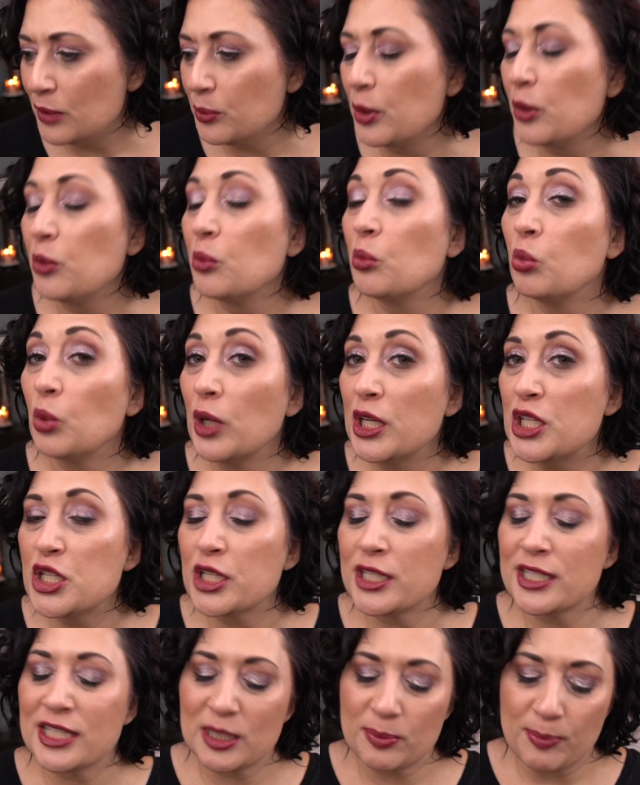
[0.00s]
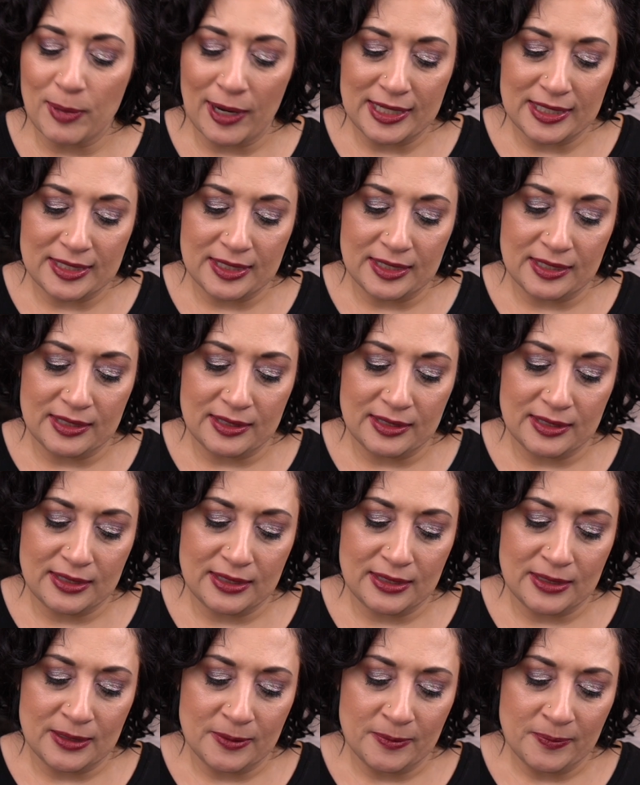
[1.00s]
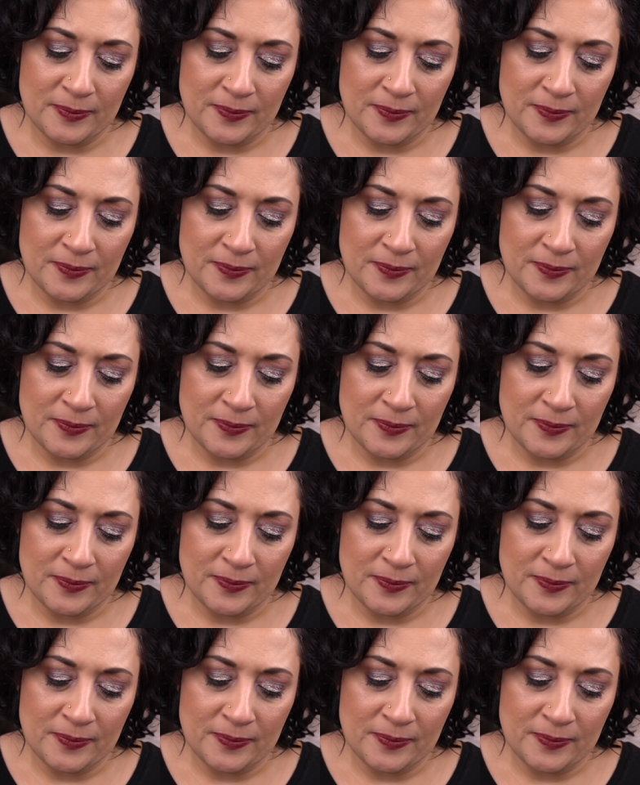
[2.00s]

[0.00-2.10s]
with rich spices.